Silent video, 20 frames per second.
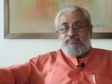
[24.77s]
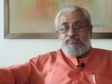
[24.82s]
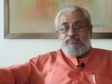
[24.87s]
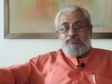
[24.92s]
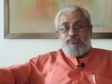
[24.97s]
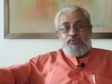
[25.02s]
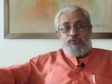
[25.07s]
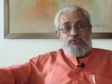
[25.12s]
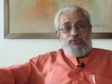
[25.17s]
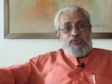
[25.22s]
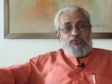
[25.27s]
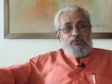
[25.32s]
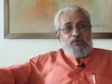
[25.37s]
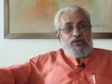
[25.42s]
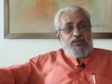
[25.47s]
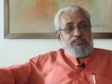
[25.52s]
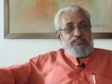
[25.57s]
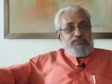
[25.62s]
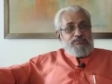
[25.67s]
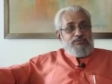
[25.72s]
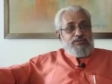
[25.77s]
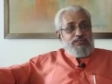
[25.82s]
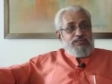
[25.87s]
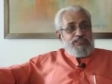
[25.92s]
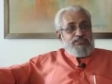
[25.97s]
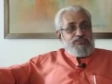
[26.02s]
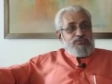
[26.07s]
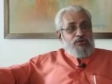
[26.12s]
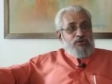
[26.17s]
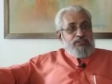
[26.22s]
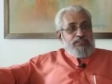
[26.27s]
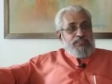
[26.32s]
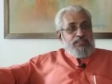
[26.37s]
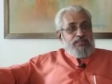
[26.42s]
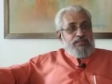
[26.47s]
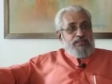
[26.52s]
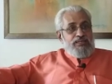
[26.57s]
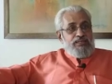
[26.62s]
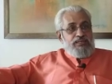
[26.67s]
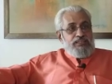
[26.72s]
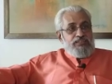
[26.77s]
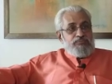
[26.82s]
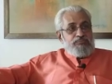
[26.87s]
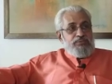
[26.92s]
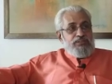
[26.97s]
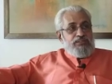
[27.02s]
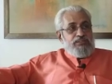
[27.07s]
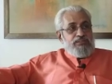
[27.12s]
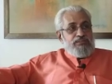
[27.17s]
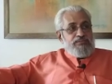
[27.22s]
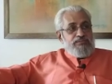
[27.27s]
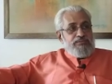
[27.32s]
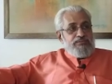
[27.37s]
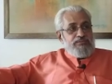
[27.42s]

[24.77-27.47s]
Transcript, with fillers: what you call as the world is not there really speaking.